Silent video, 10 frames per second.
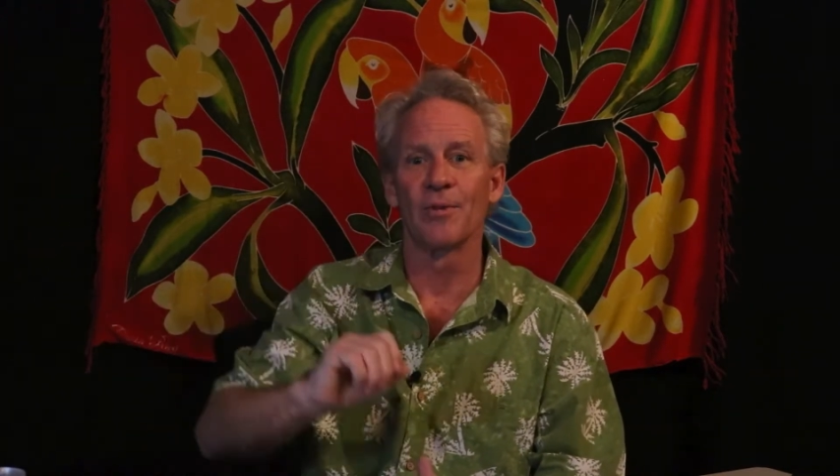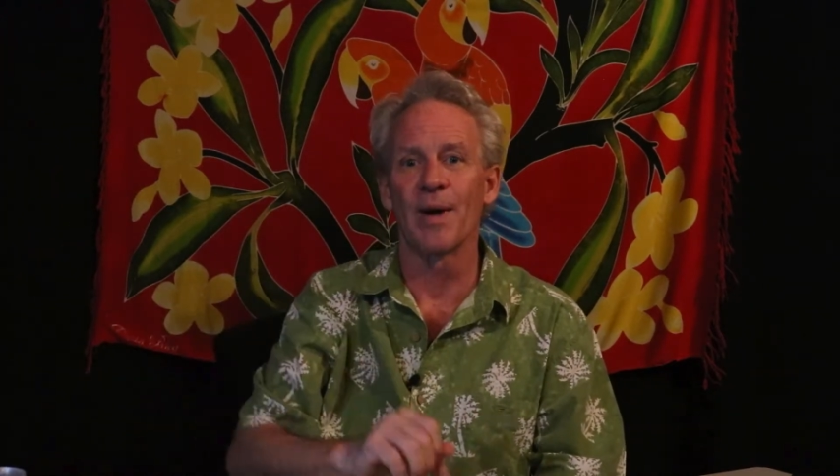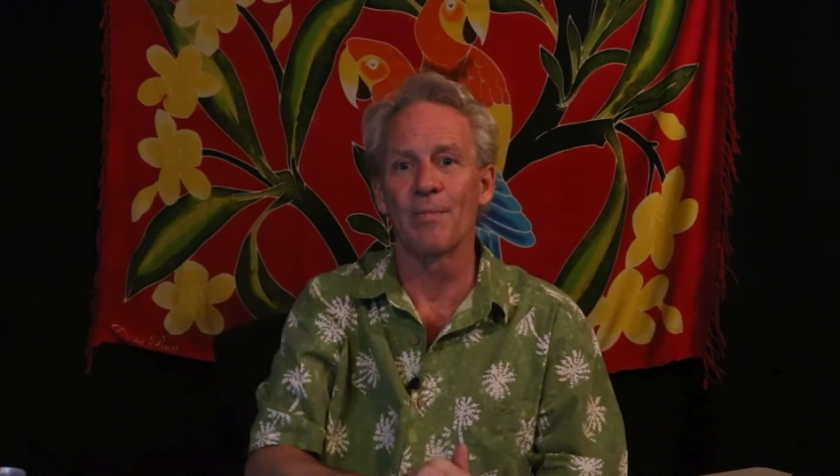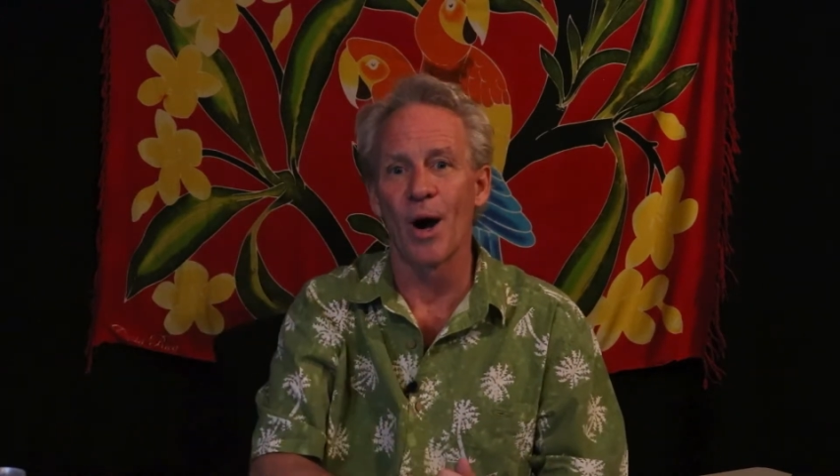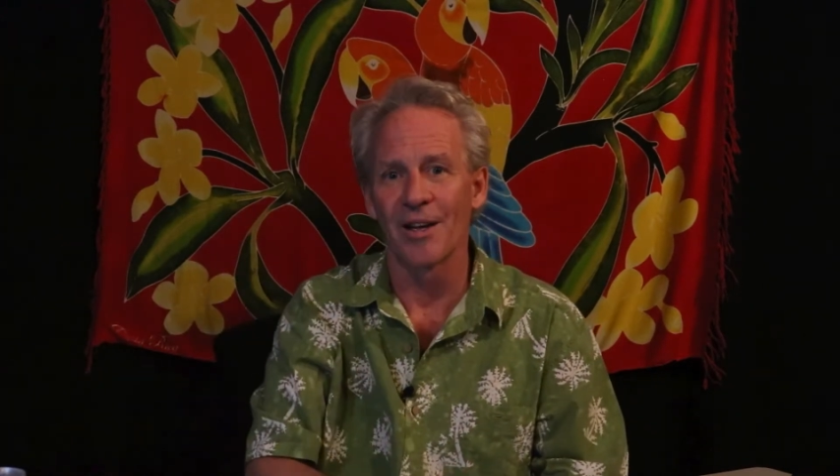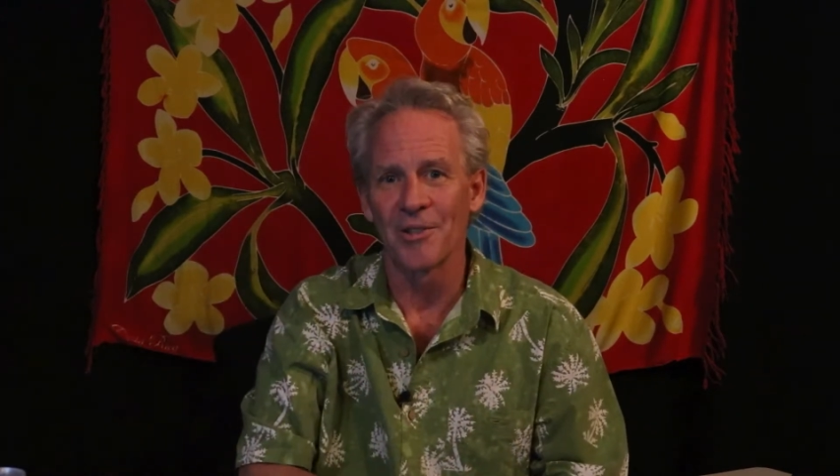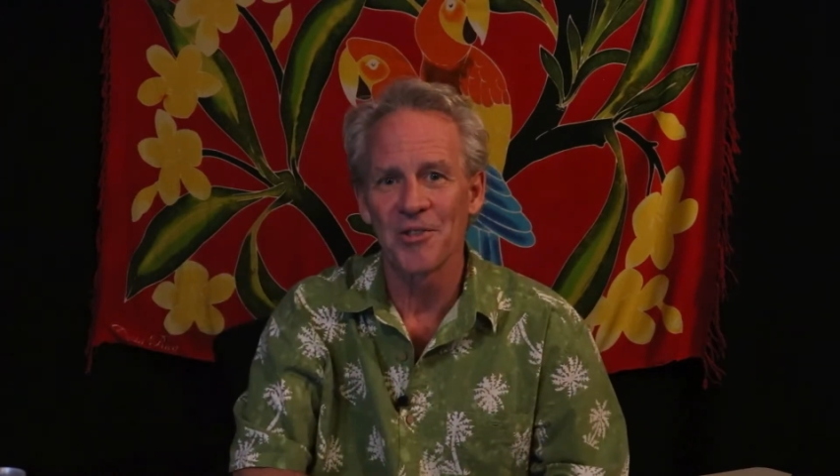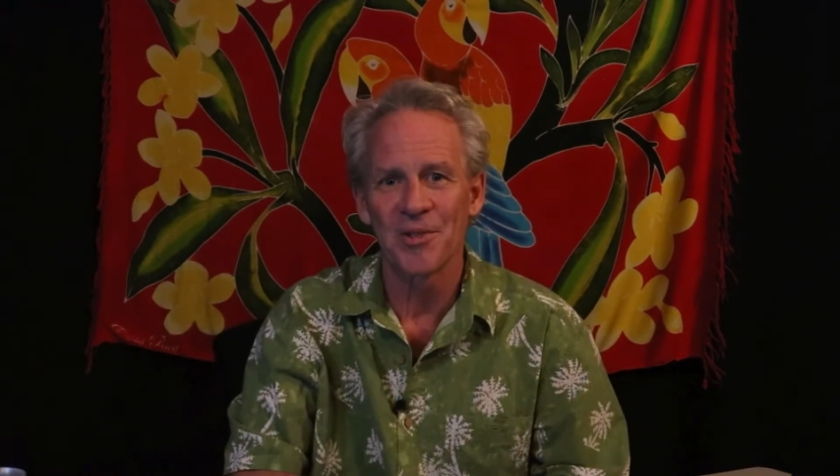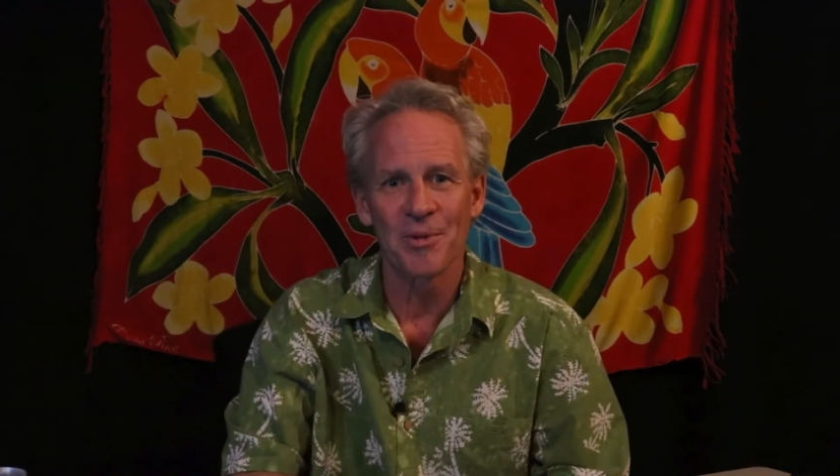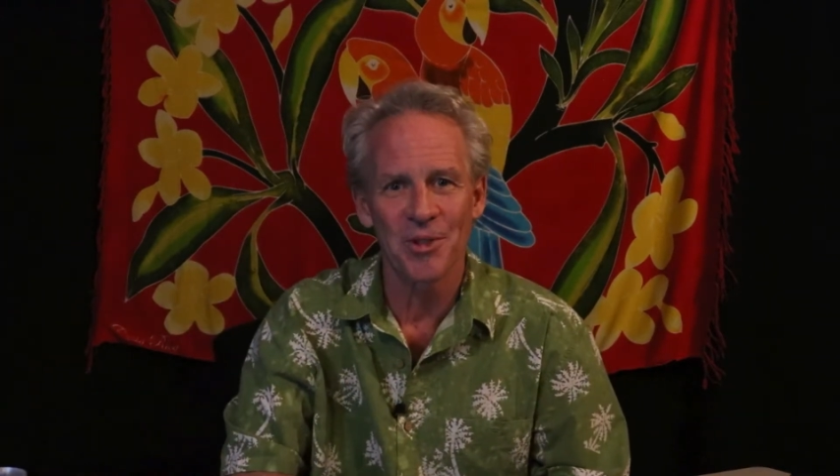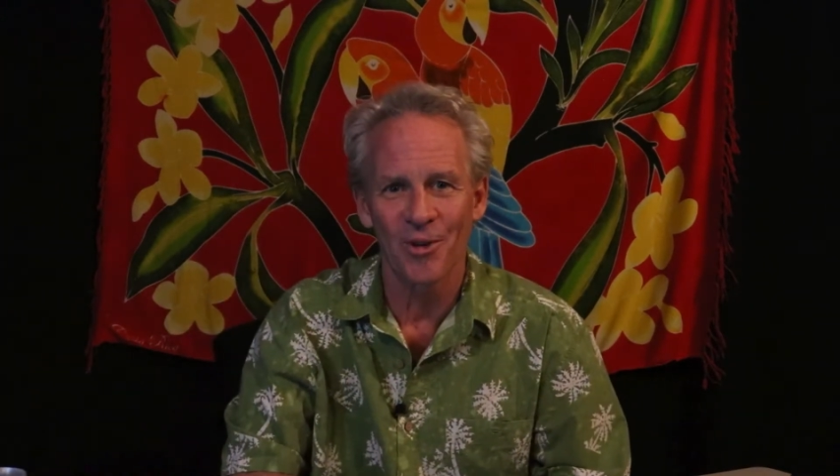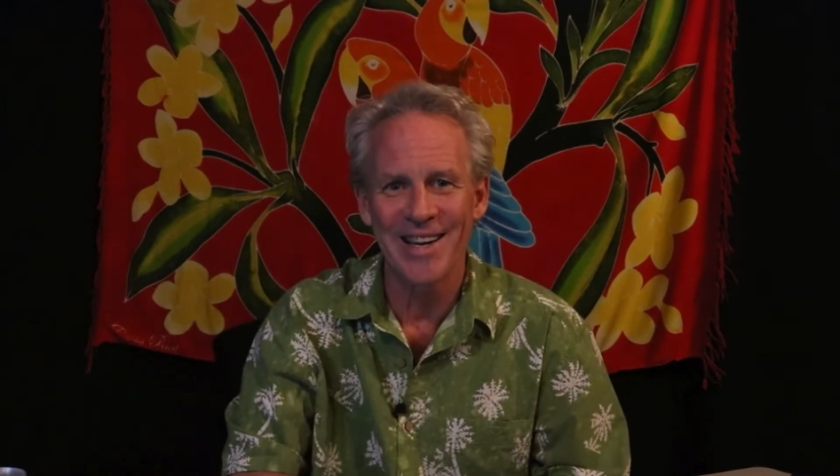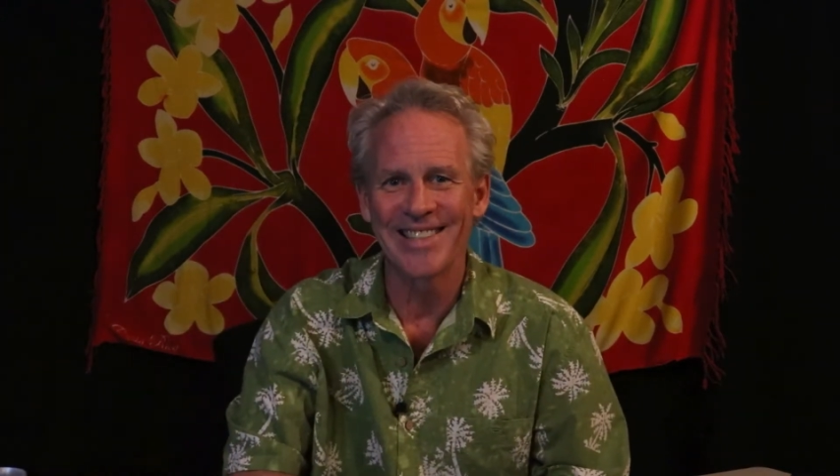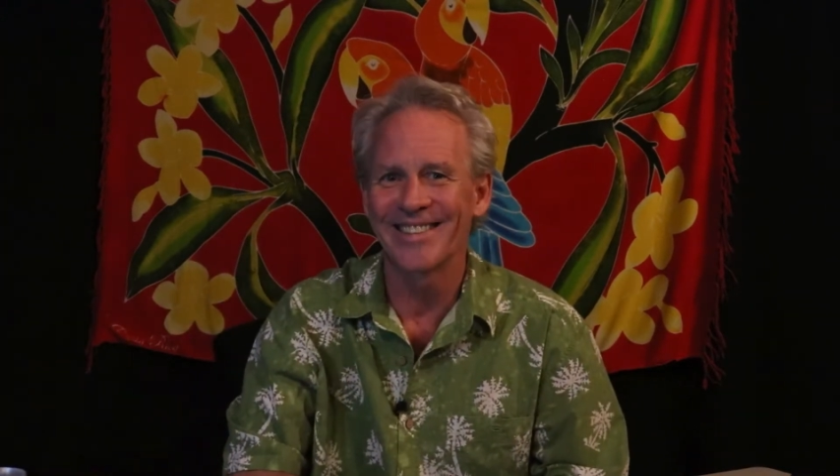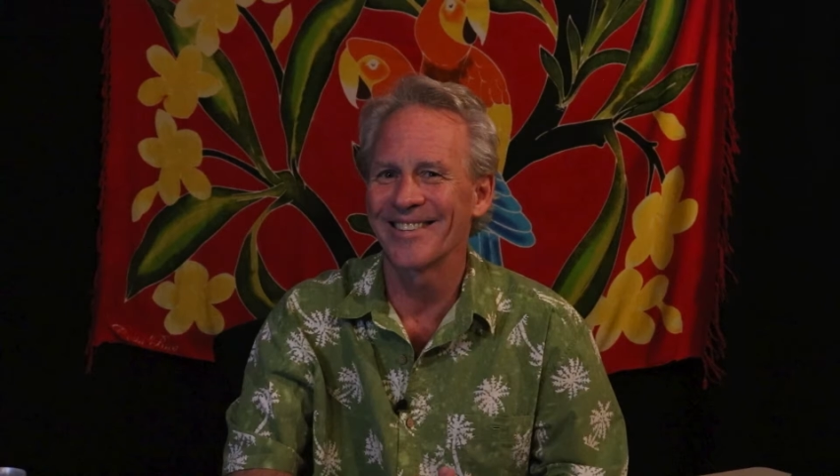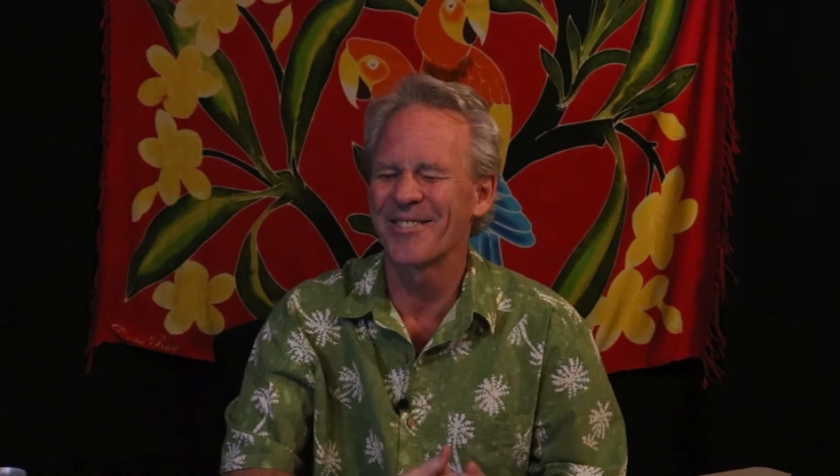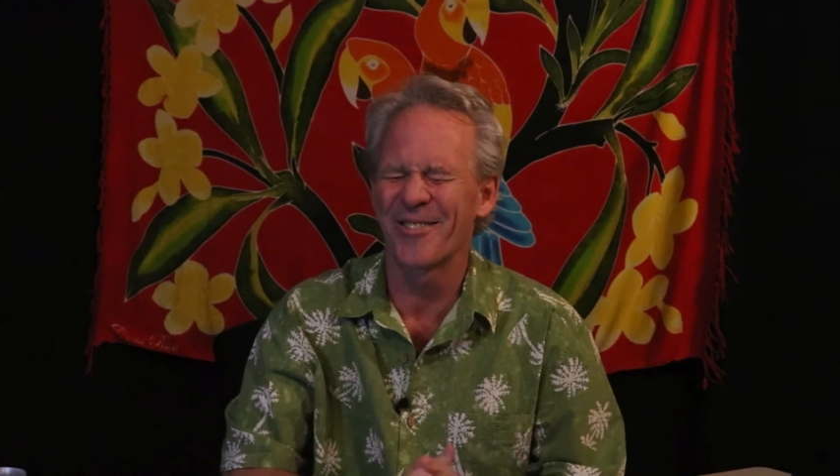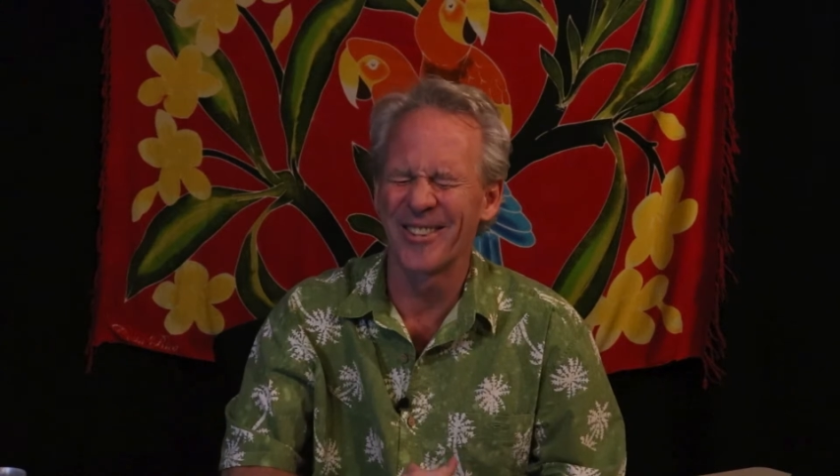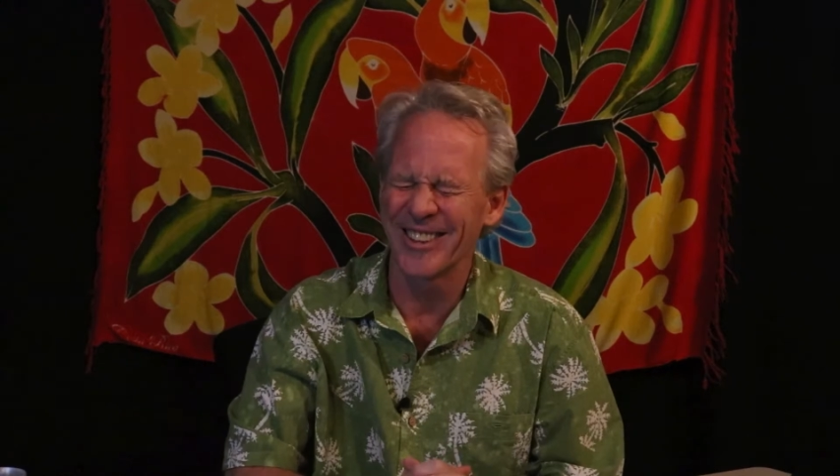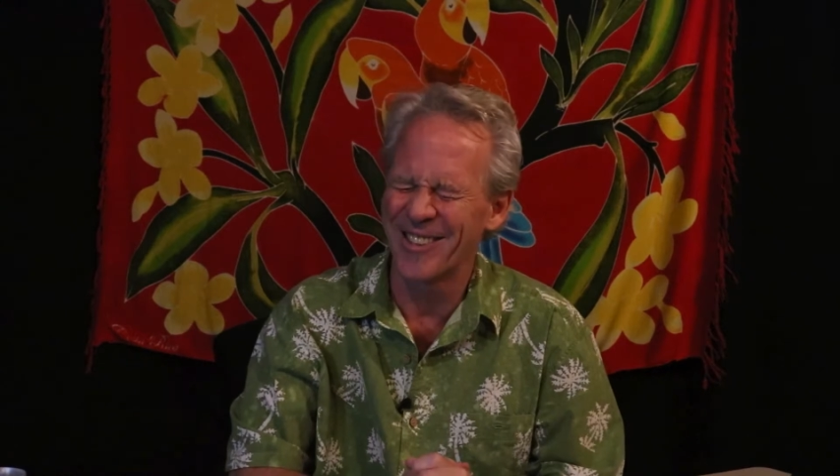bottles. It was great. It was
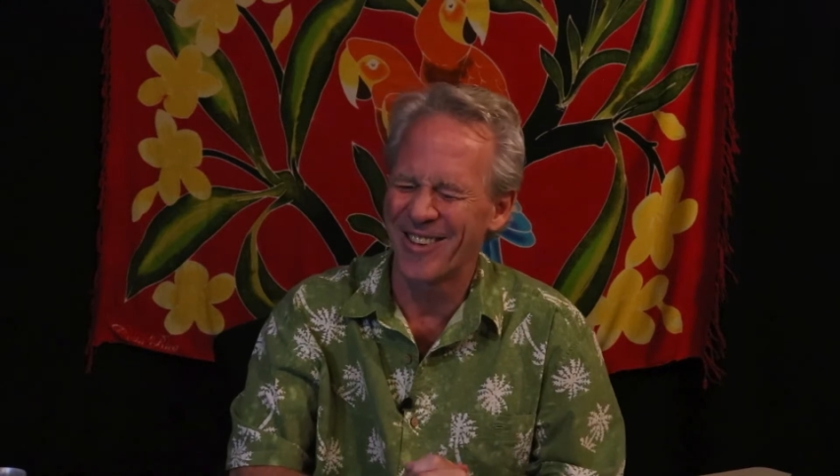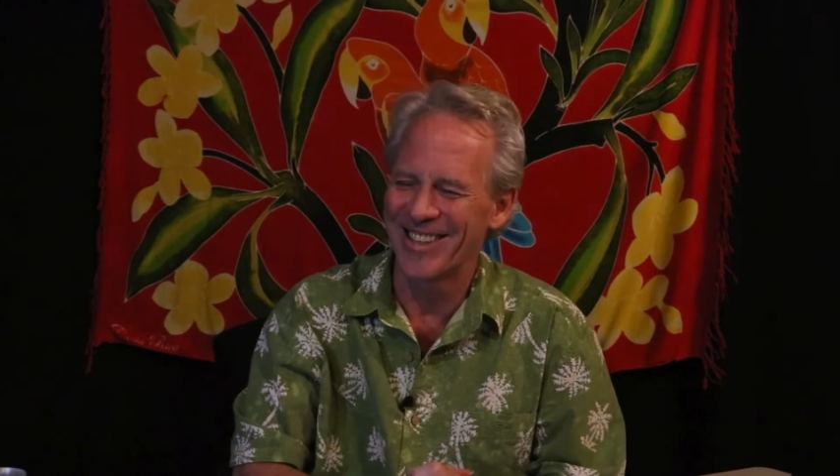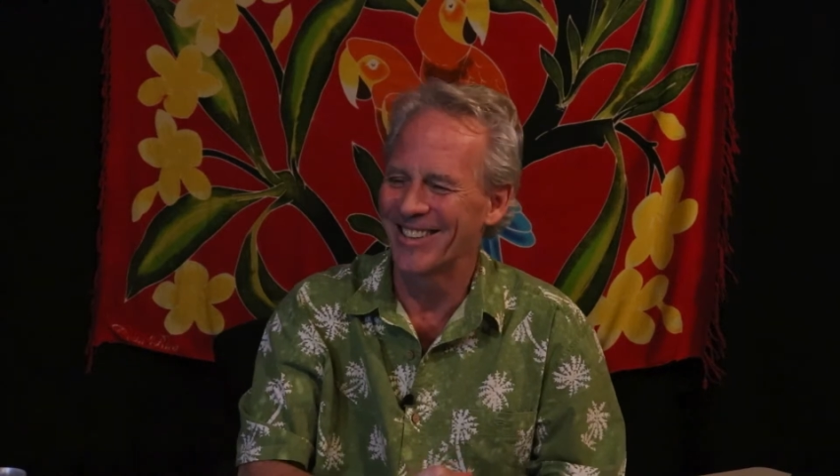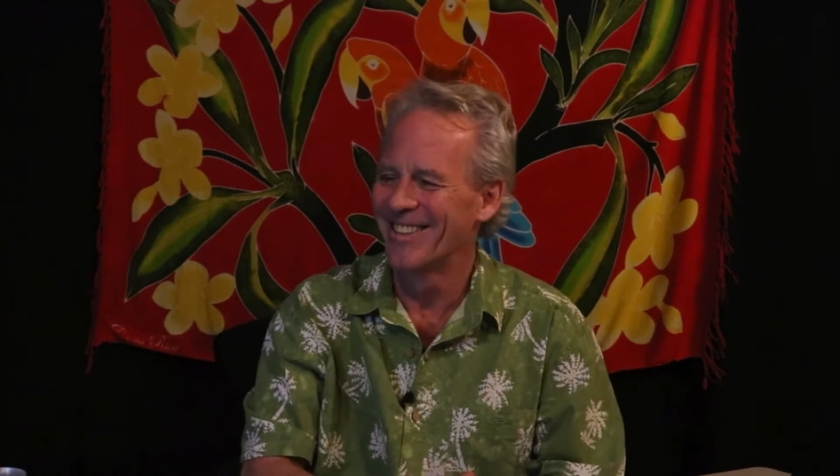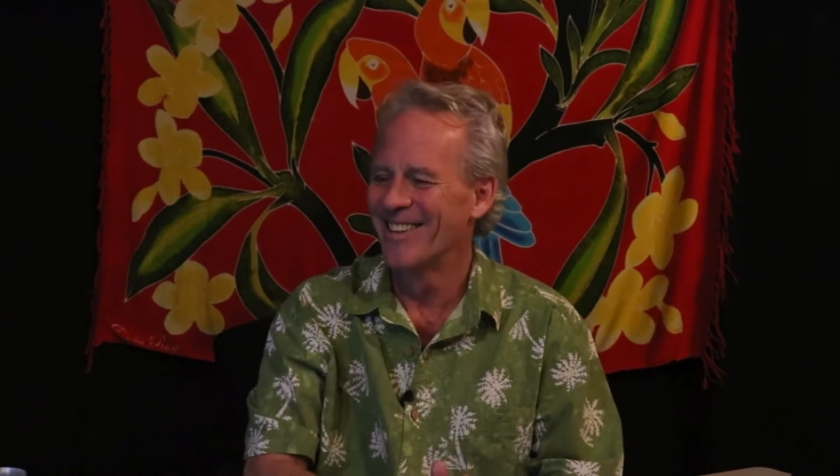really great.